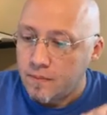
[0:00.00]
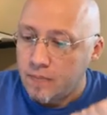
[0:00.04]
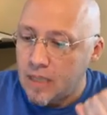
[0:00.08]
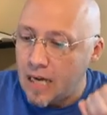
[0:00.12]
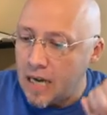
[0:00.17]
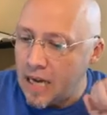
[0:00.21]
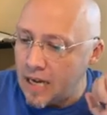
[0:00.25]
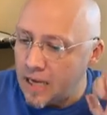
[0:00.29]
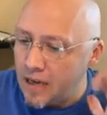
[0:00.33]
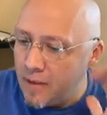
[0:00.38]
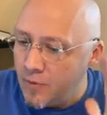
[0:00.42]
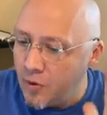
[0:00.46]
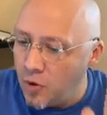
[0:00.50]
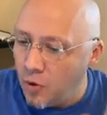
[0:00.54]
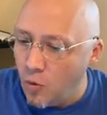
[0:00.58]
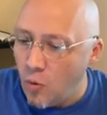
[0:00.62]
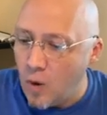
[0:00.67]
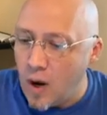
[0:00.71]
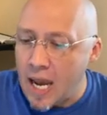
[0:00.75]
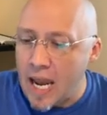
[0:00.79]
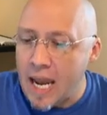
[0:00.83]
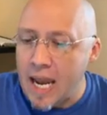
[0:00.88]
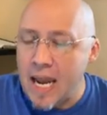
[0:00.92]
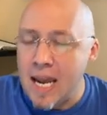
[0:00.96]
I am the
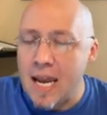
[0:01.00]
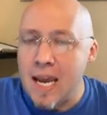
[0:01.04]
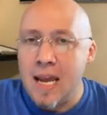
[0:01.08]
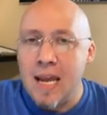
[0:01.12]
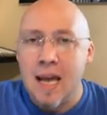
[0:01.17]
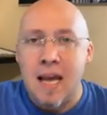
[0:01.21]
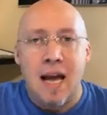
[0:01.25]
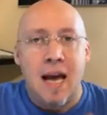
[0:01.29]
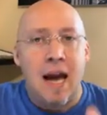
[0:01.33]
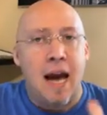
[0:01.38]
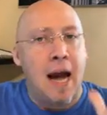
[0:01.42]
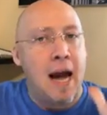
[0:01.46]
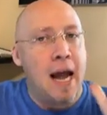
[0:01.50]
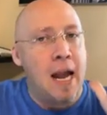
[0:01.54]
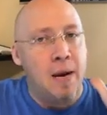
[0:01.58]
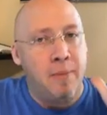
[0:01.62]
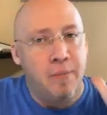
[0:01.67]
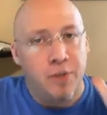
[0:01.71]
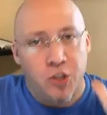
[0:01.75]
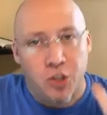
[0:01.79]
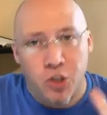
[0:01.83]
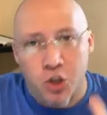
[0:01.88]
way, I am the